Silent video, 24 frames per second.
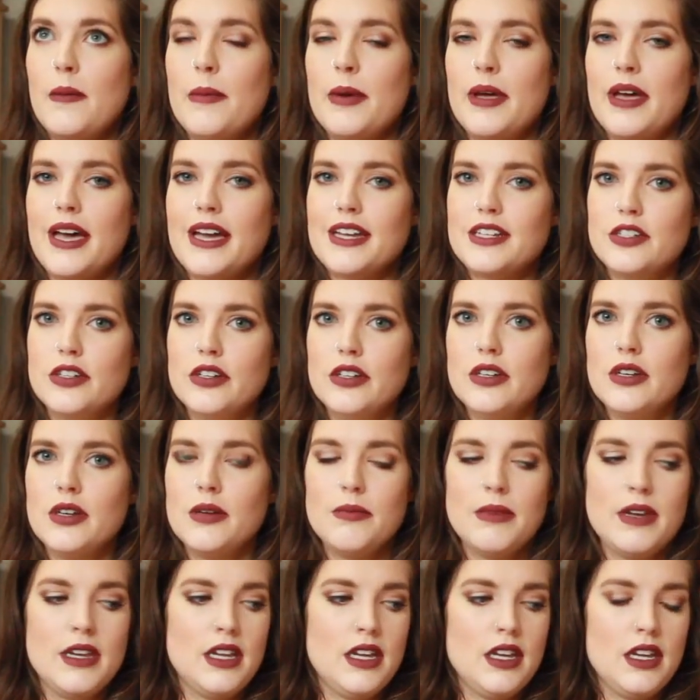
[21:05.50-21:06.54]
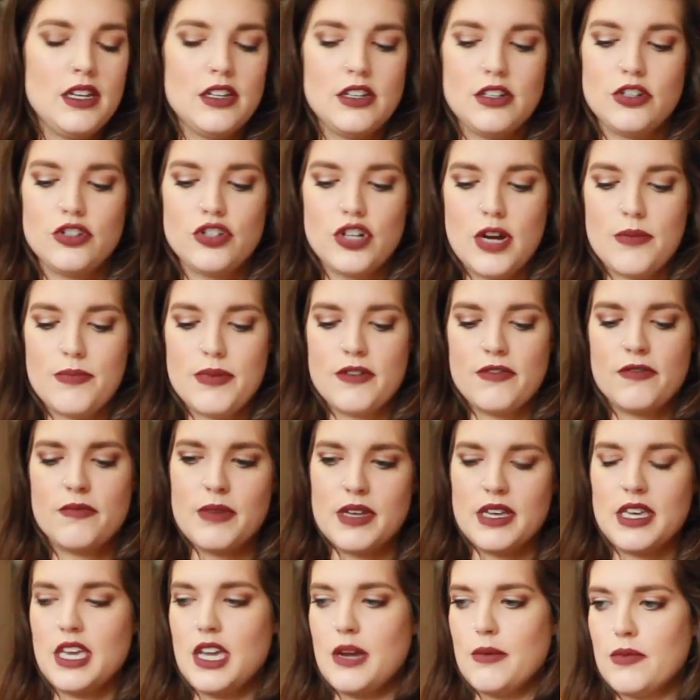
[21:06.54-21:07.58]
But I took my strap off
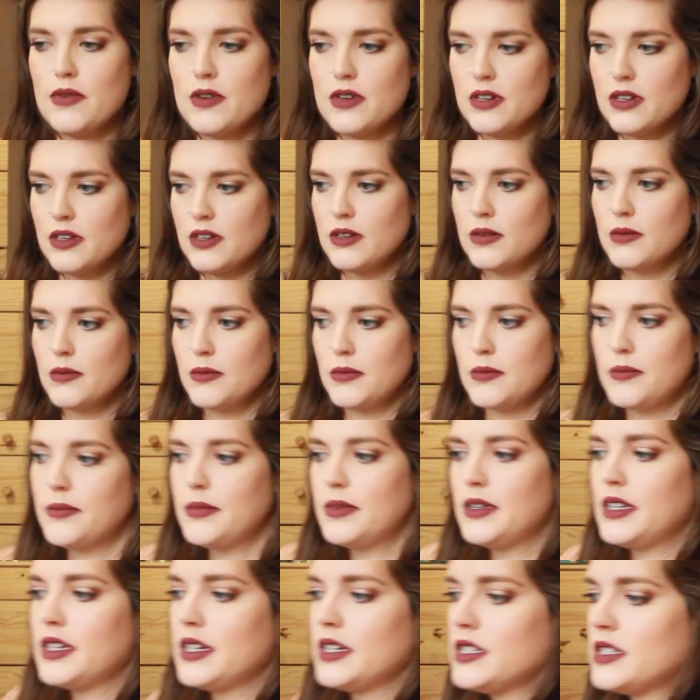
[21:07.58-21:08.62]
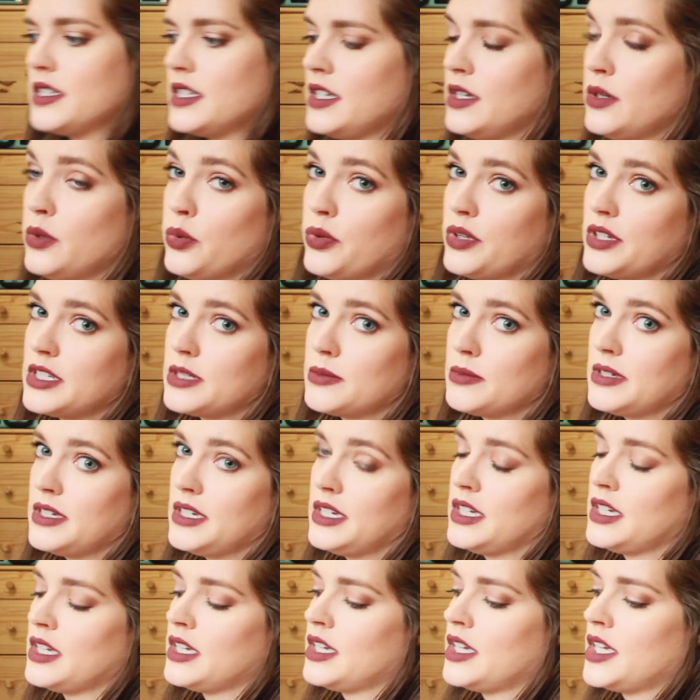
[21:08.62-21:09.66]
my camera because it annoys me
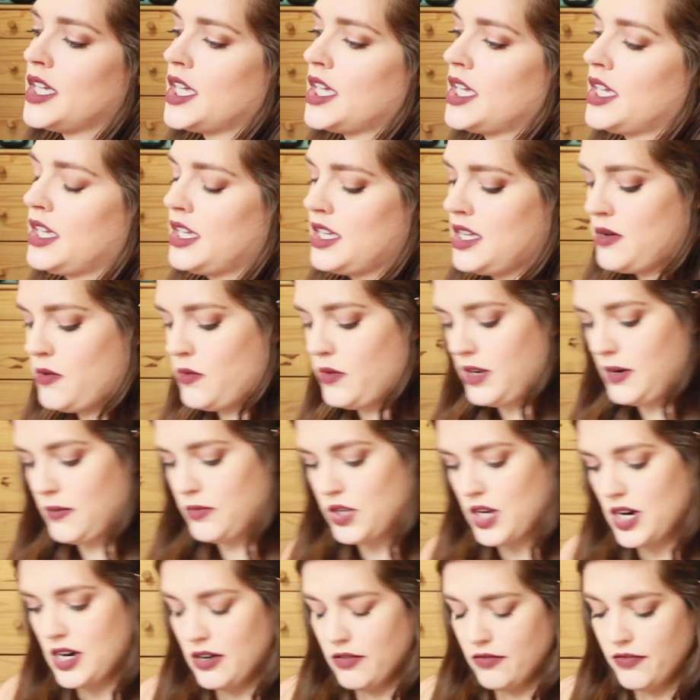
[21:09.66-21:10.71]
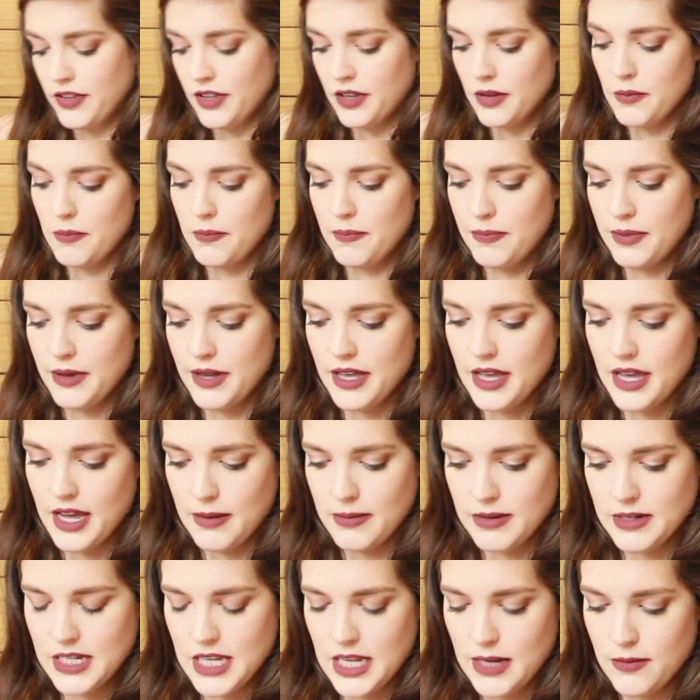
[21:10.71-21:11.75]
when I'm trying to film, but
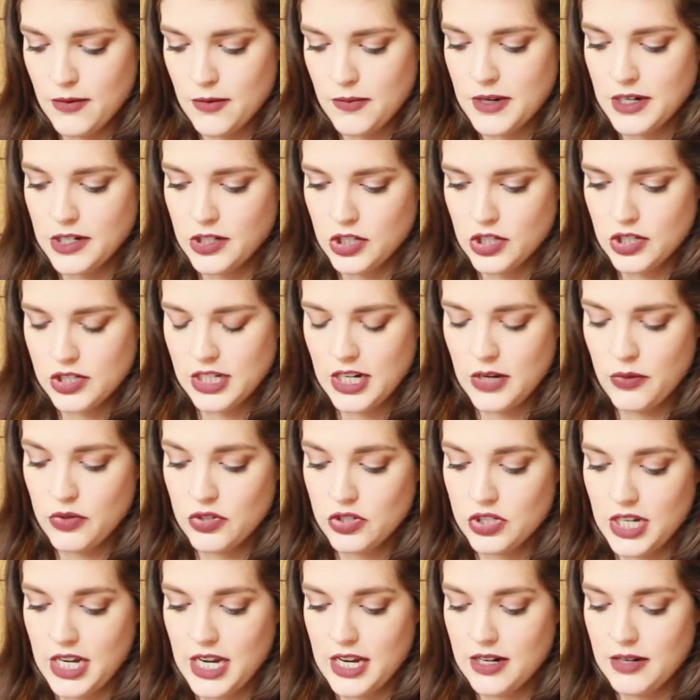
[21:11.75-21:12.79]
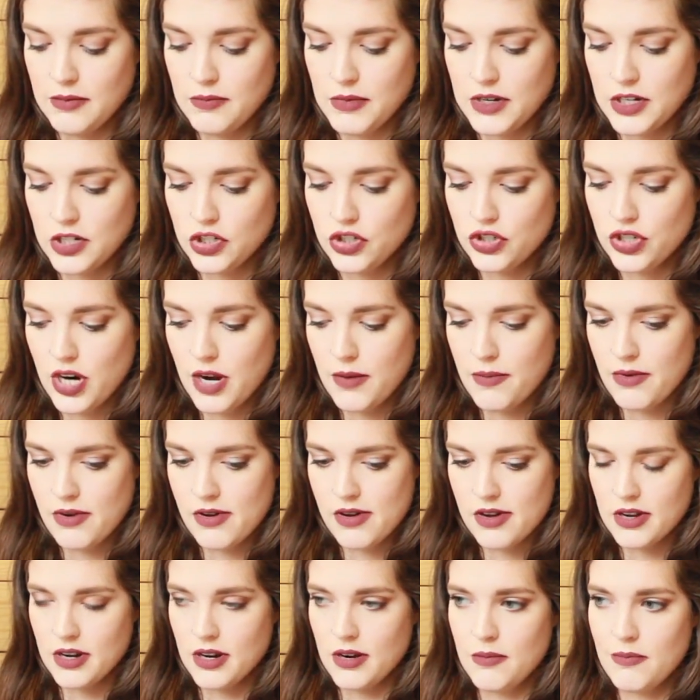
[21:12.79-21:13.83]
I've been taking more pictures and I wish I had my strap
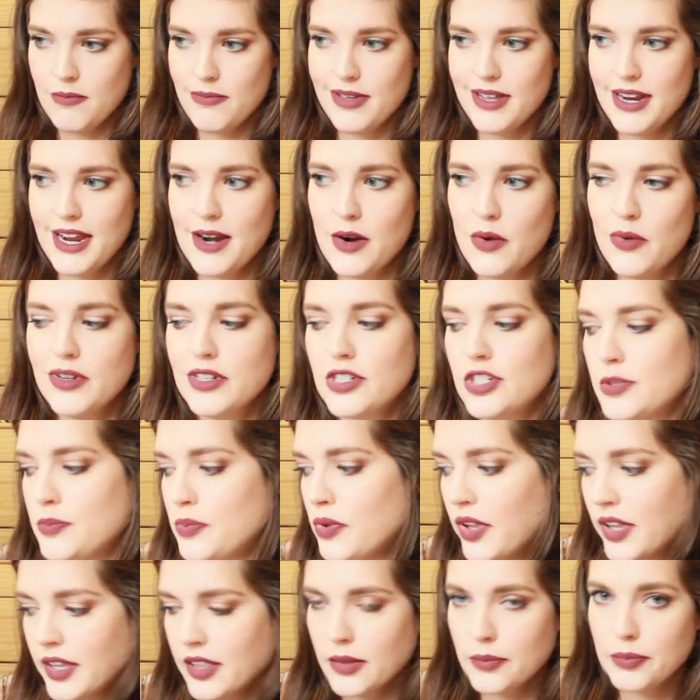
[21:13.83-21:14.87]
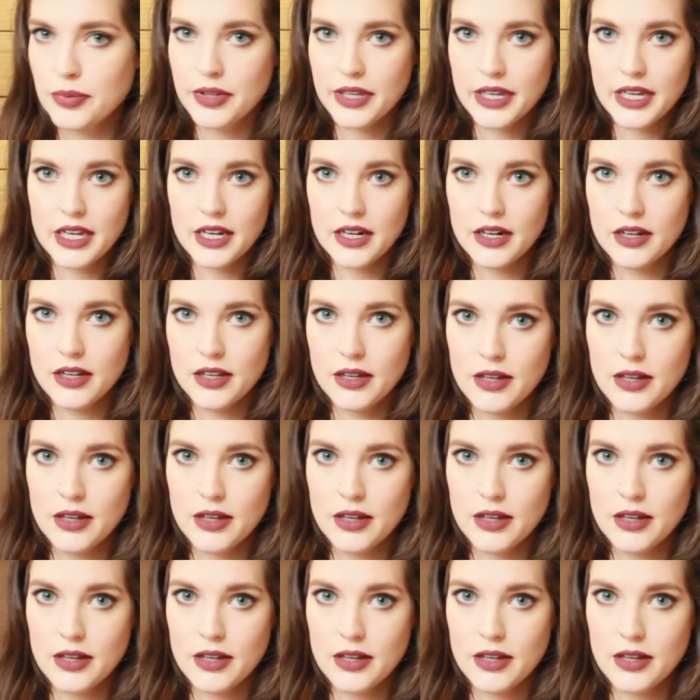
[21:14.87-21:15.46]
on, but I don't want to just put like the plain